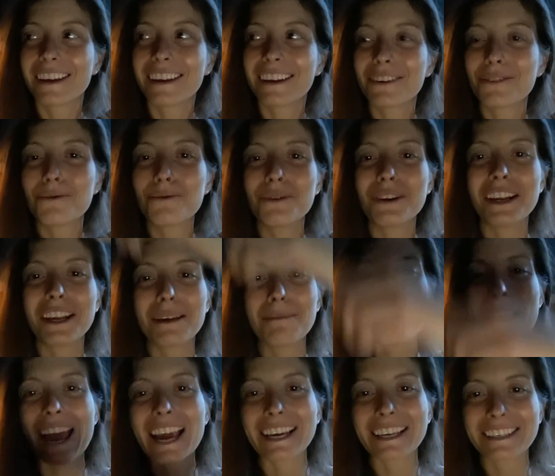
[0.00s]
reading
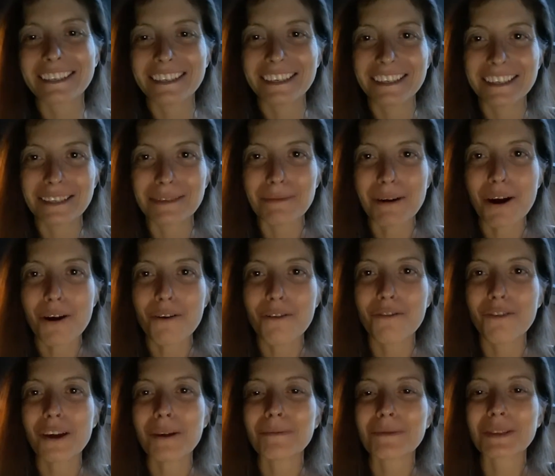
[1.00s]
magazines about
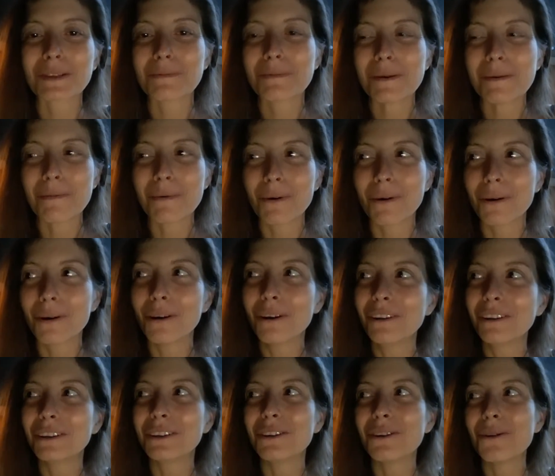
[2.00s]
famous
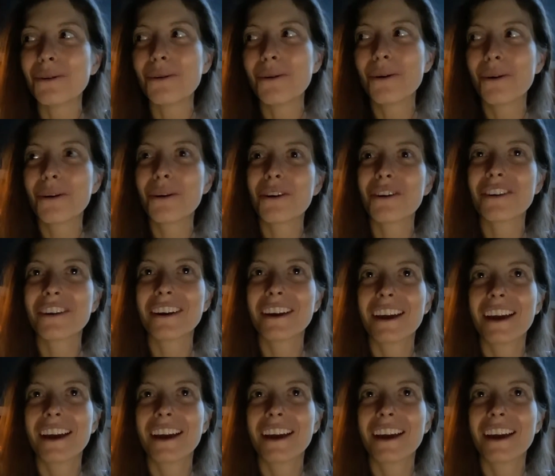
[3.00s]
people or